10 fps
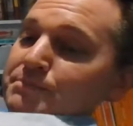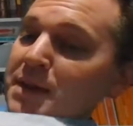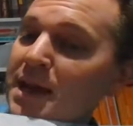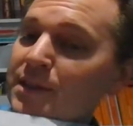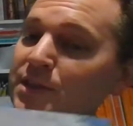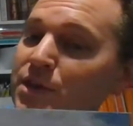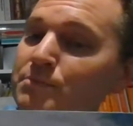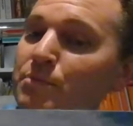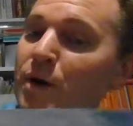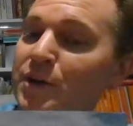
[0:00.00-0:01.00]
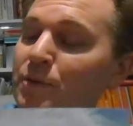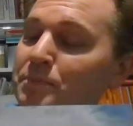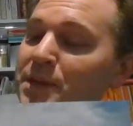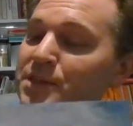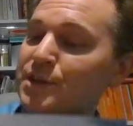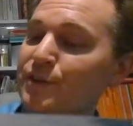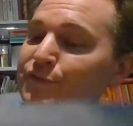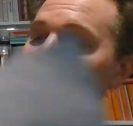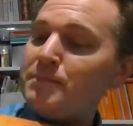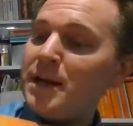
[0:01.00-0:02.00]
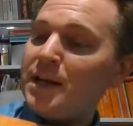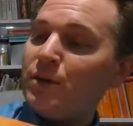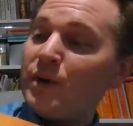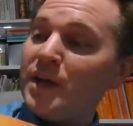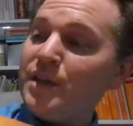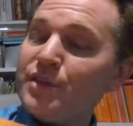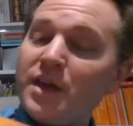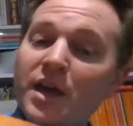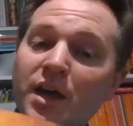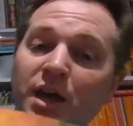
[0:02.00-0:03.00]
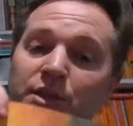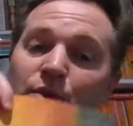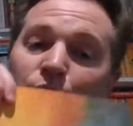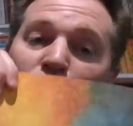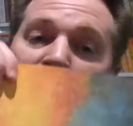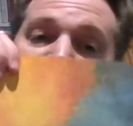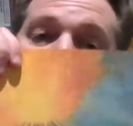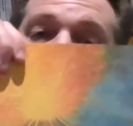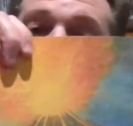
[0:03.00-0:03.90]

mean that you might not be so familiar with, and the worksheet will